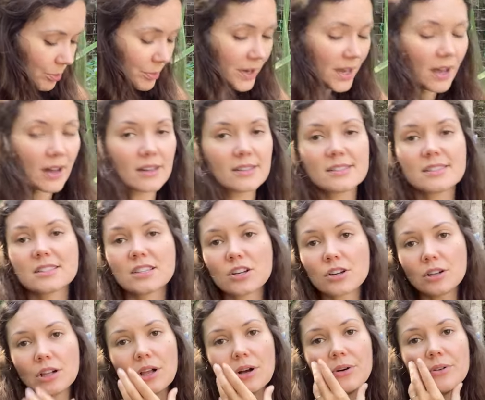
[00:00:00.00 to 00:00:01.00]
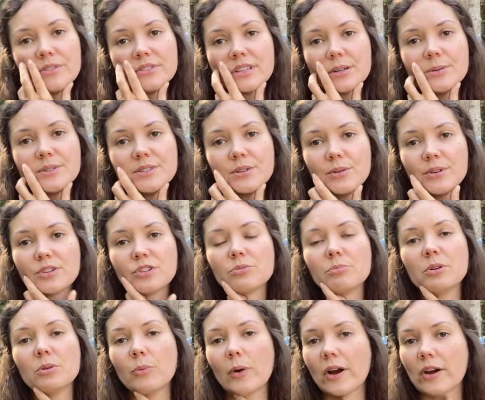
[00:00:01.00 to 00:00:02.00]
because the clothes I was going to
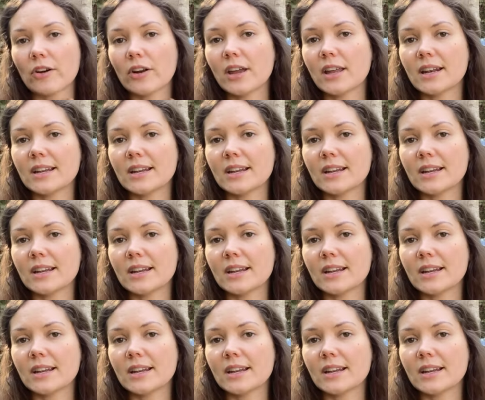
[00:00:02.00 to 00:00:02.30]
be wearing